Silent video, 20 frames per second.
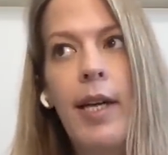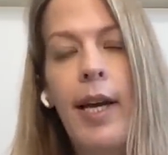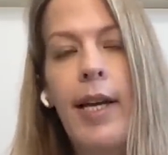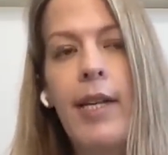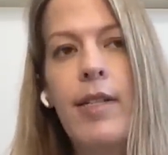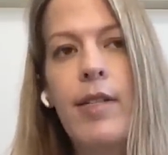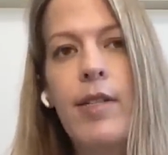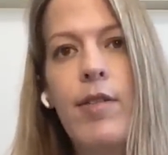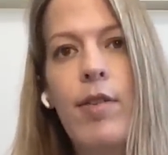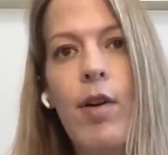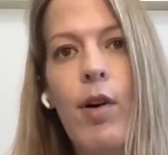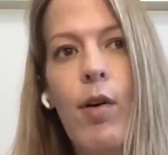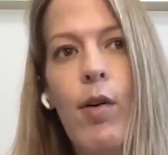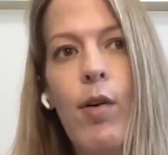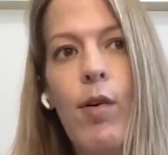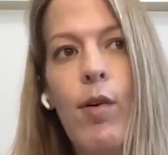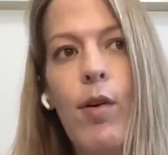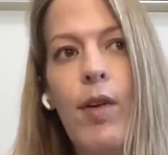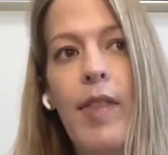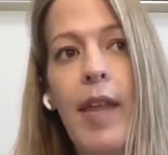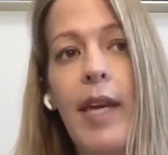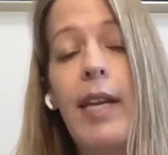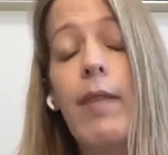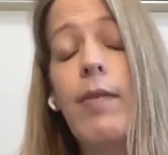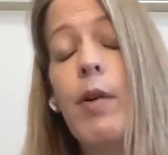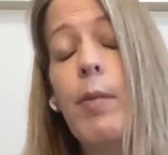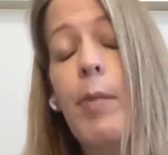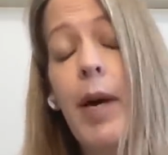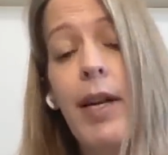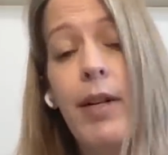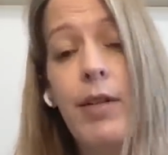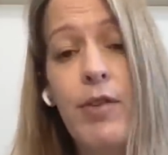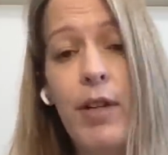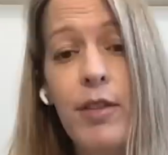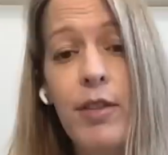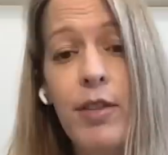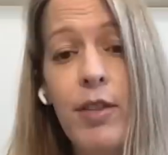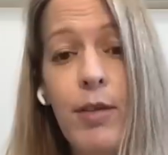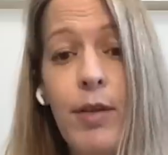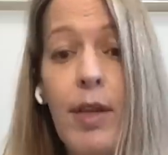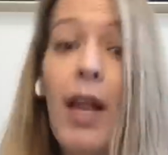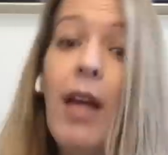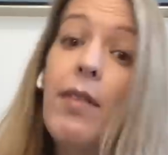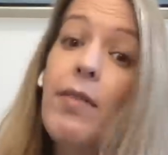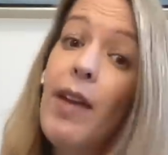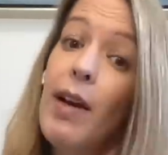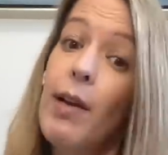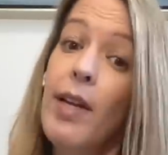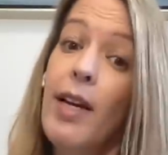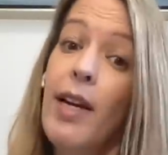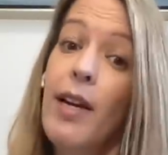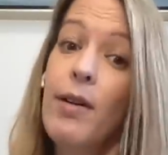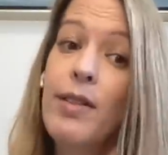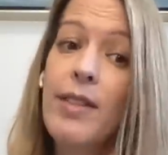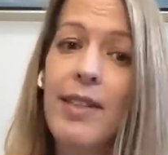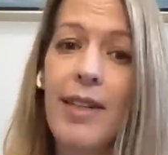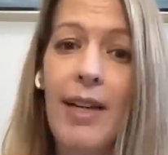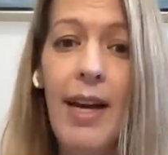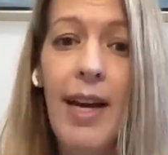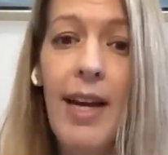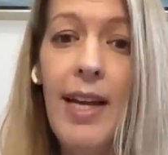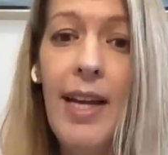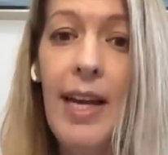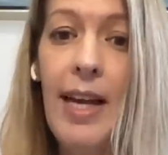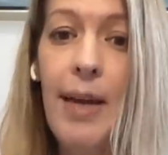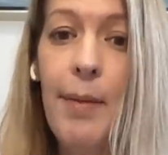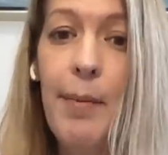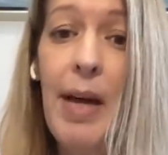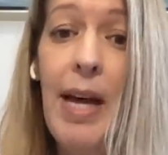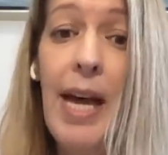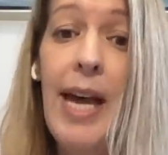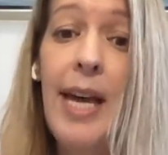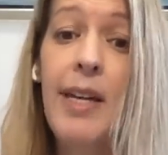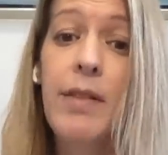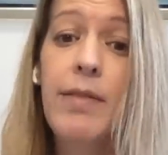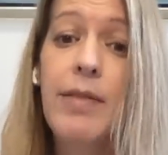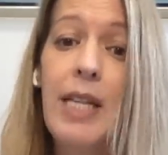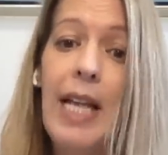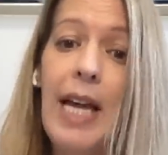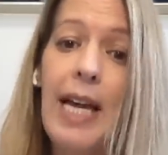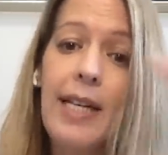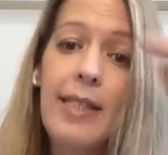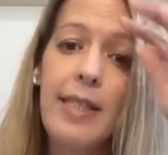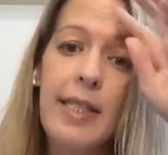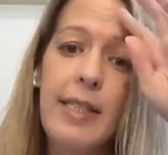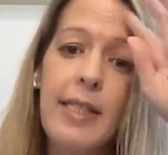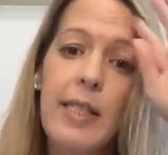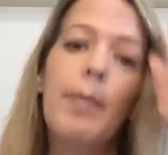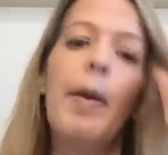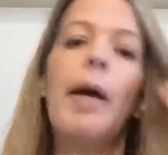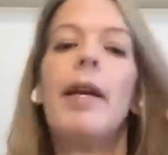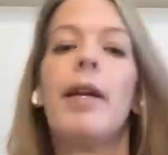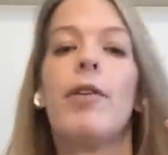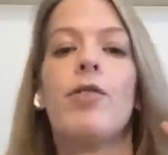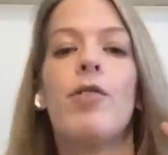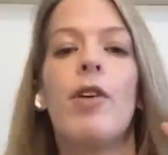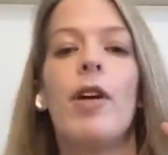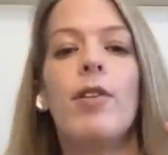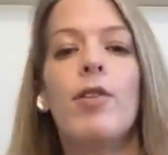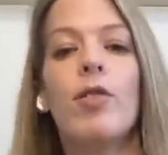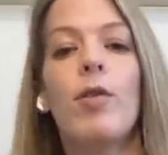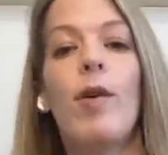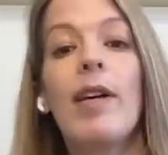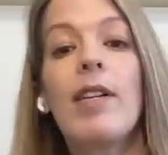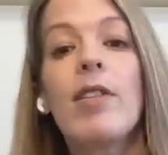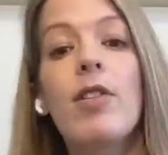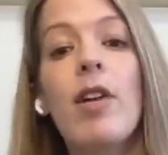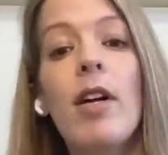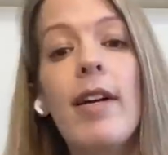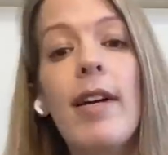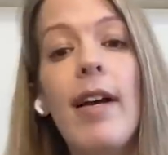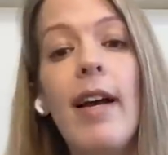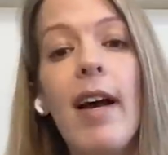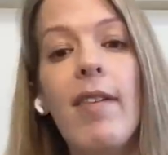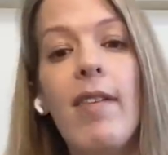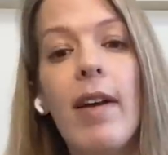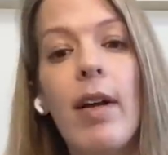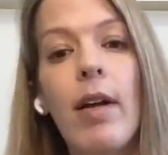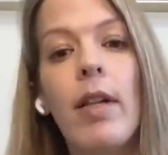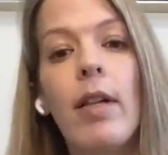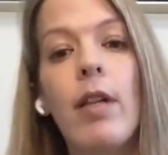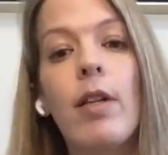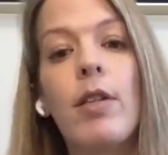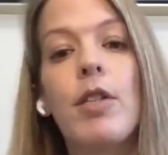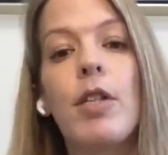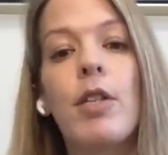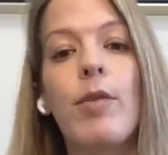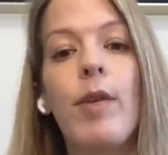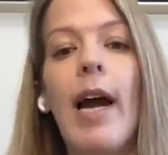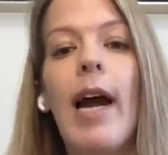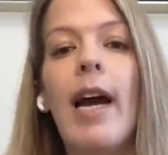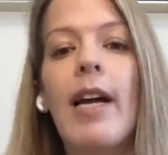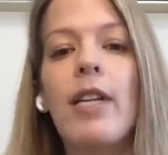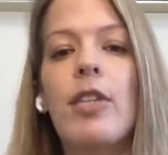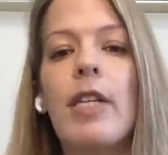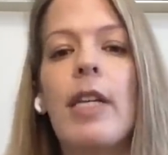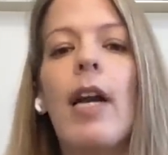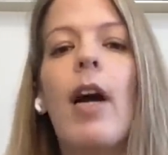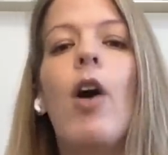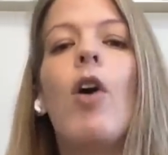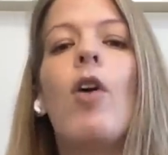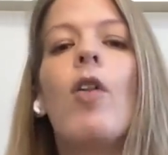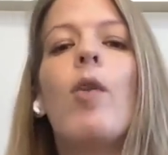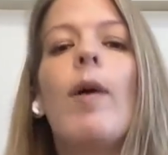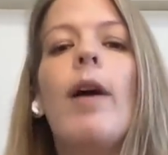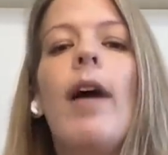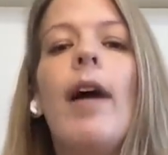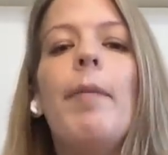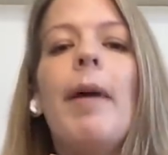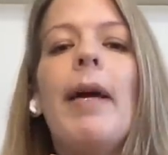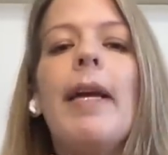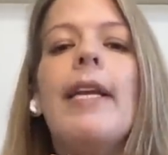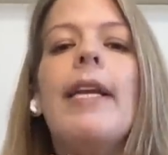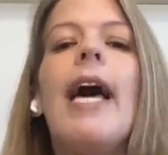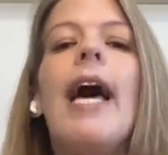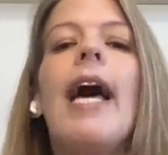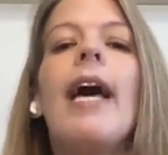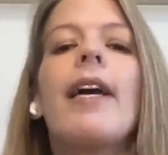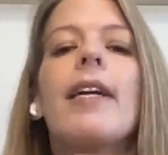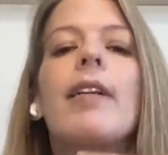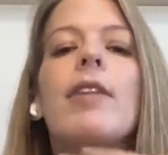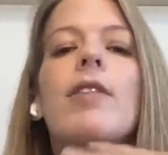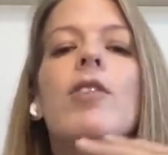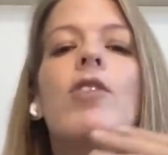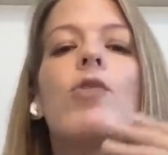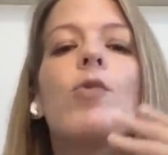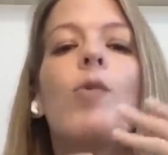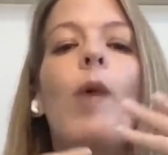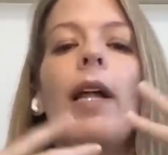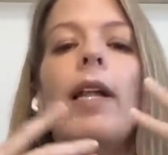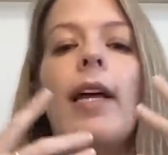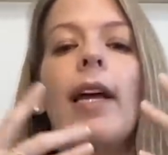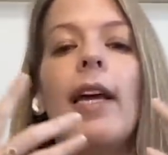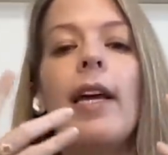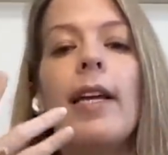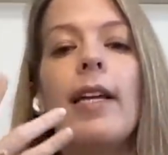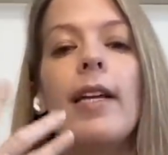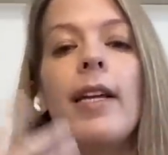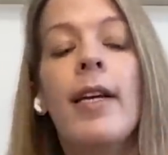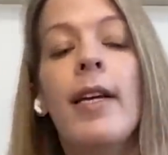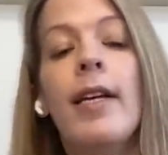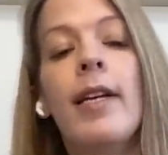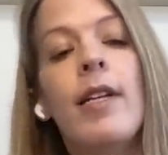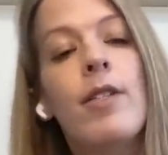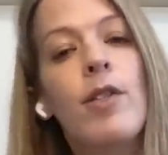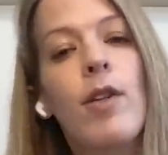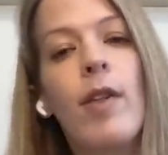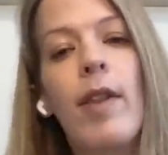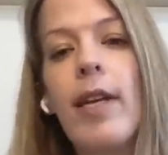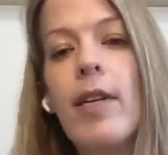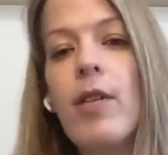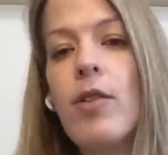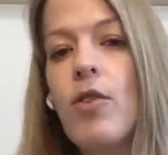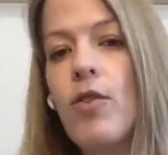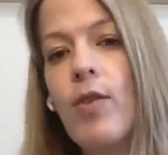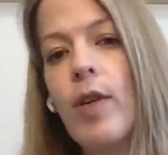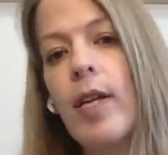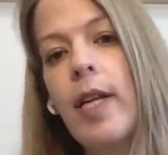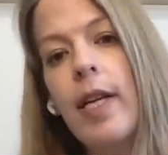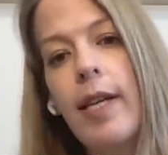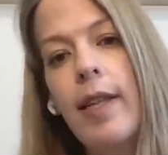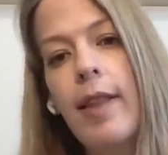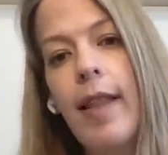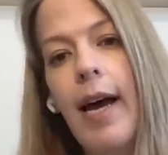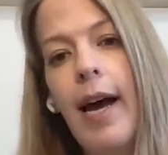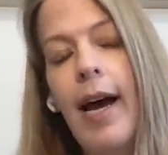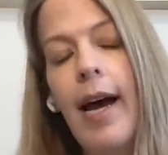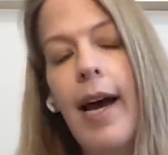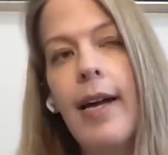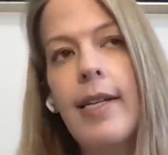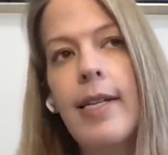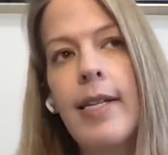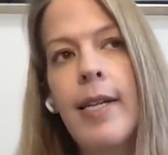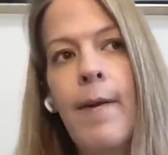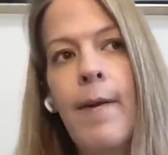And so they give you Benadryl too. And I found out I am anaphylactic to Benadryl. So I started having an allergic reaction all the way up my neck and swelling. And so they treated that.